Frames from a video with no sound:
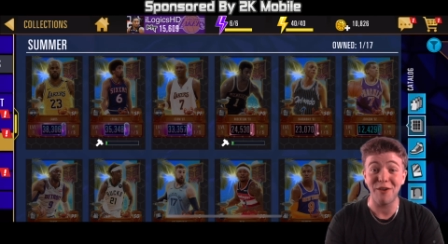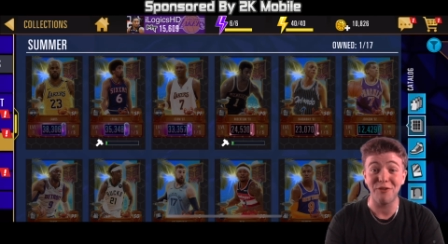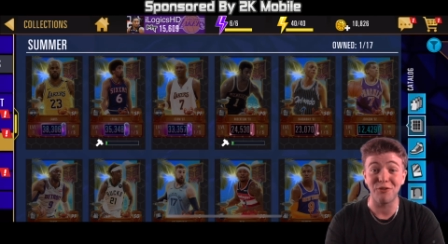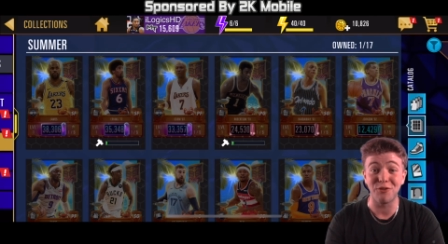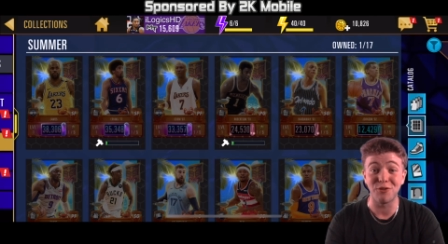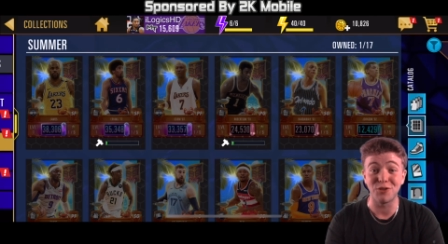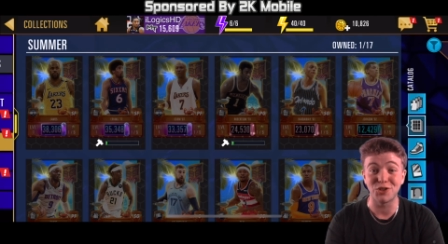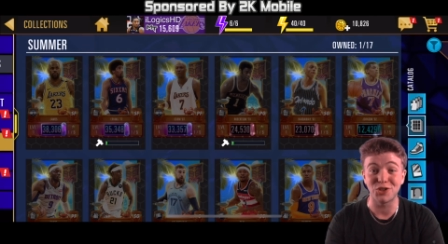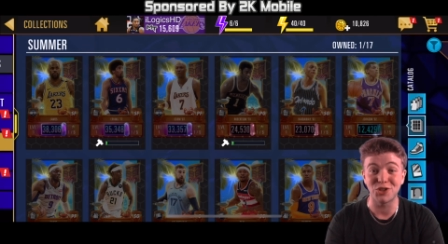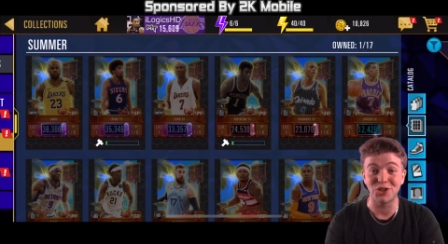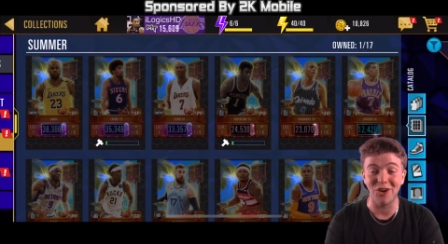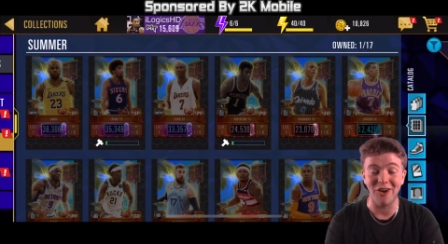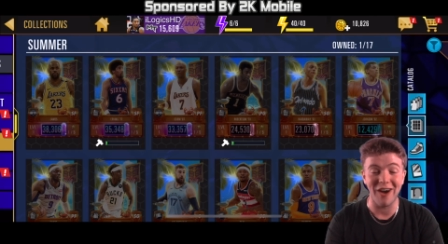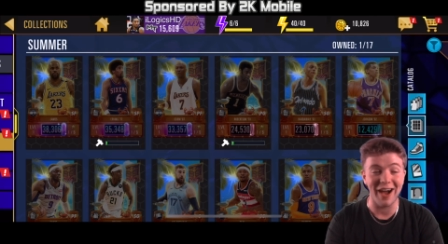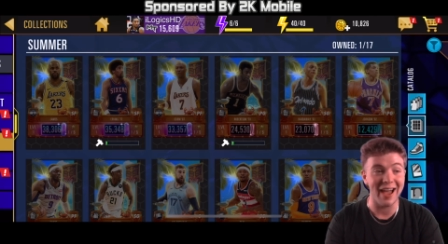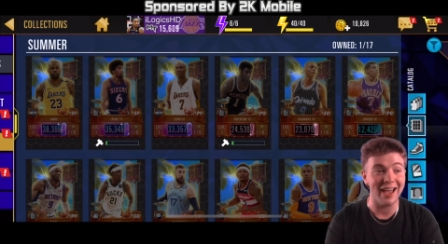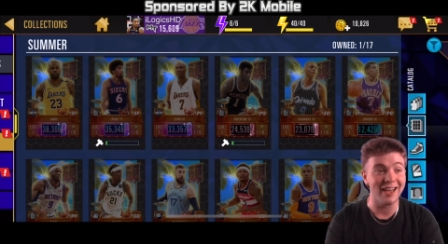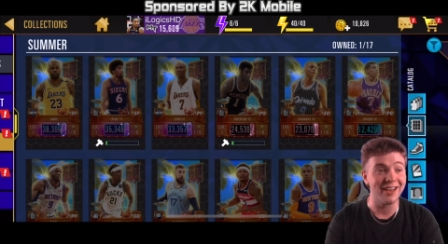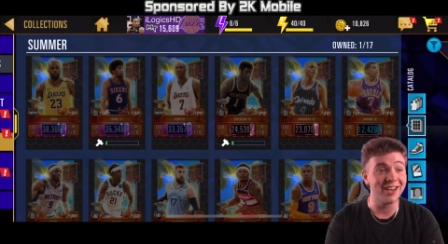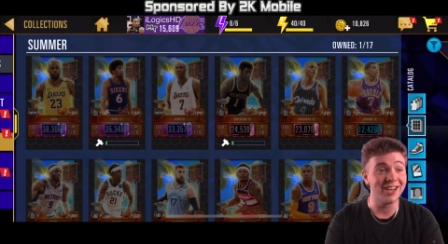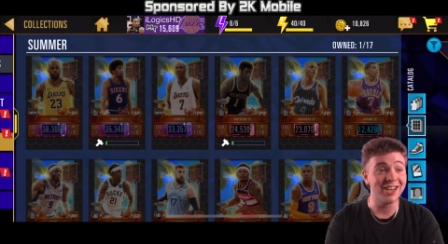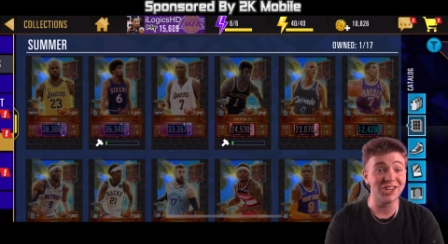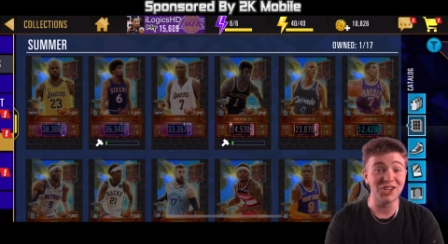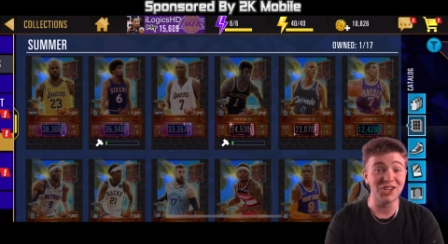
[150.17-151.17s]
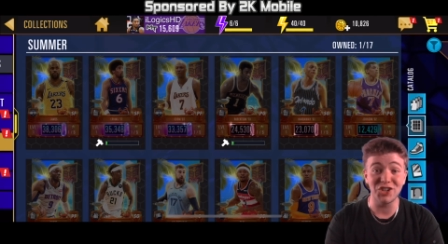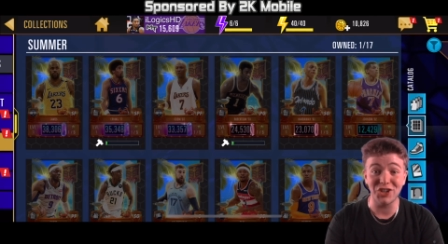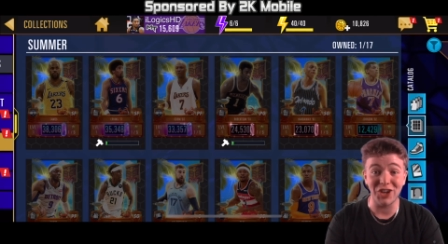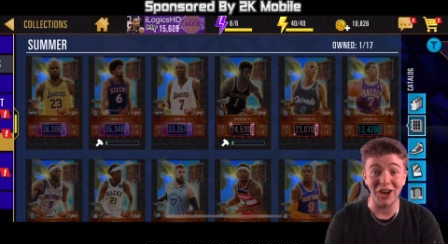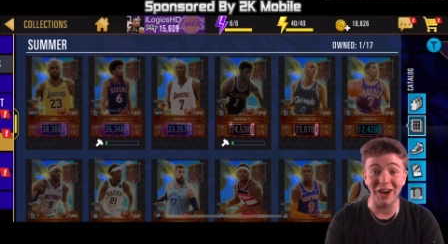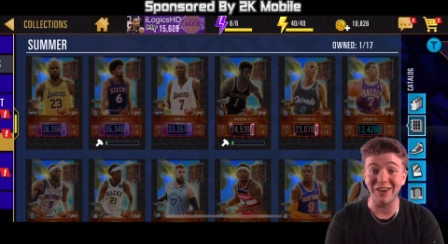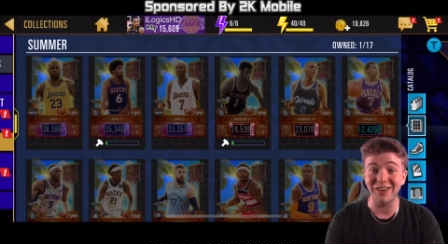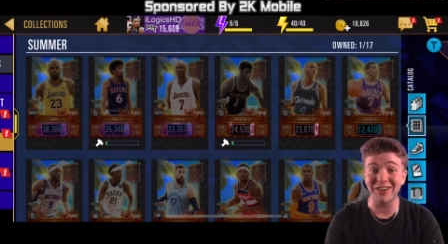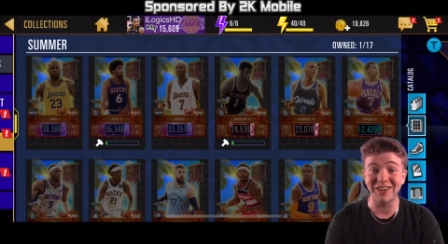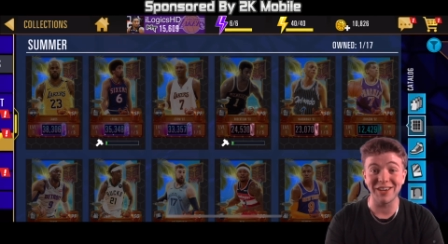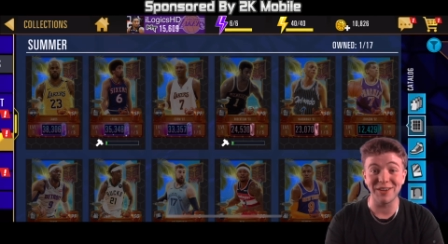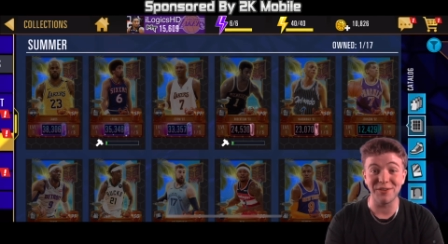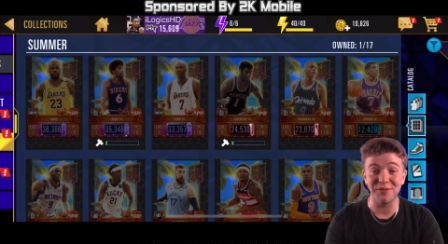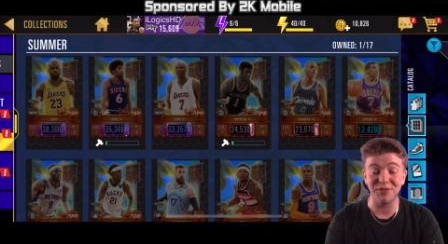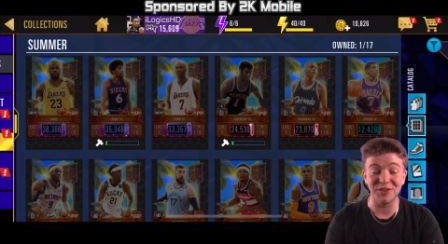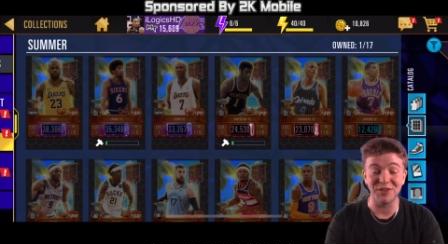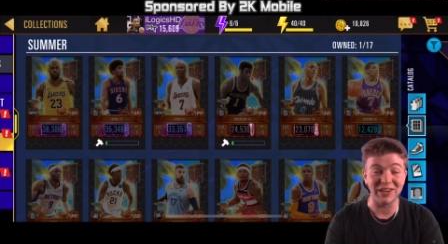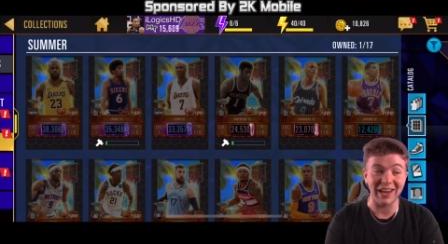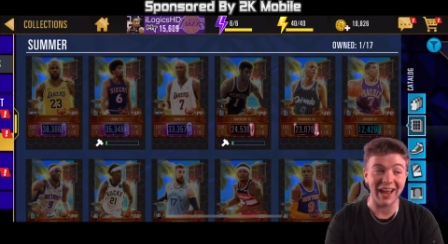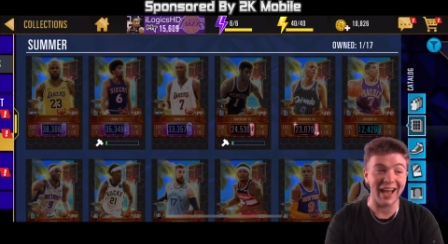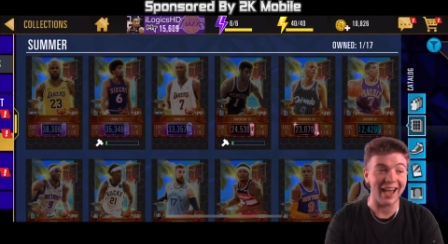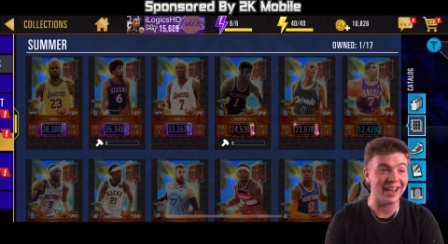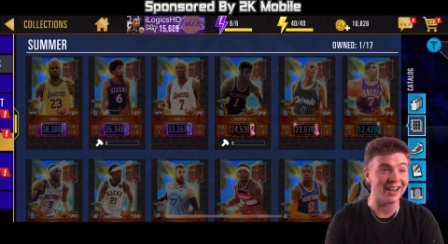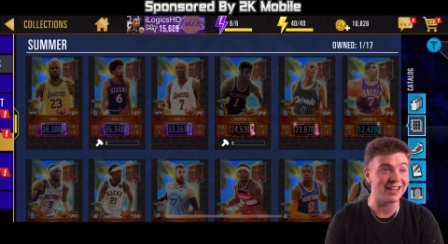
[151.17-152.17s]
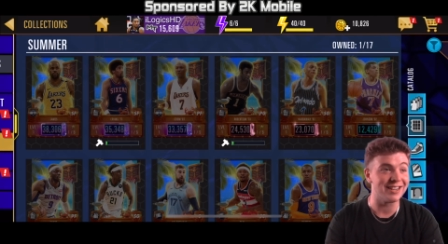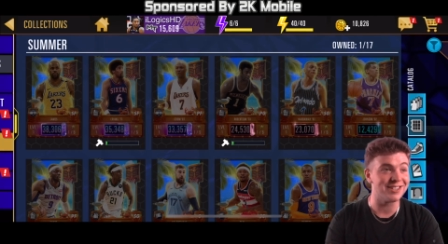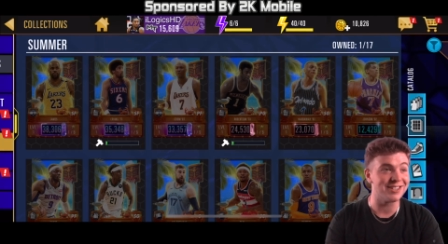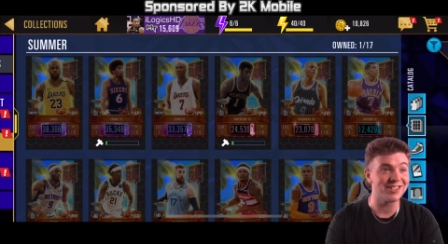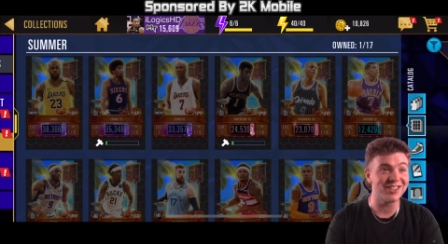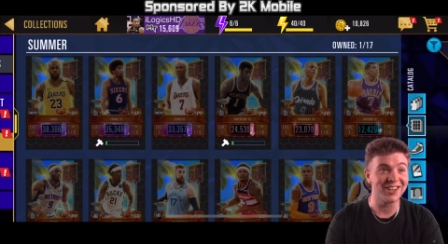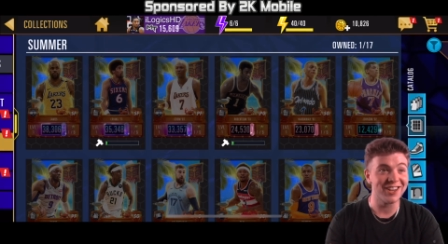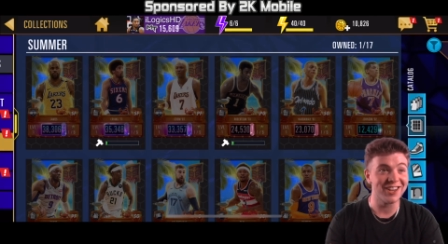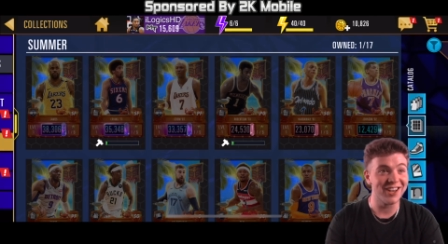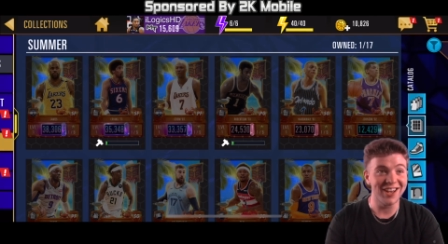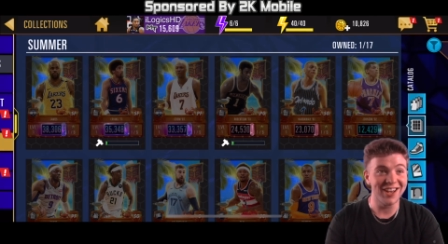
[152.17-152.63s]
through the sky, dunking for days,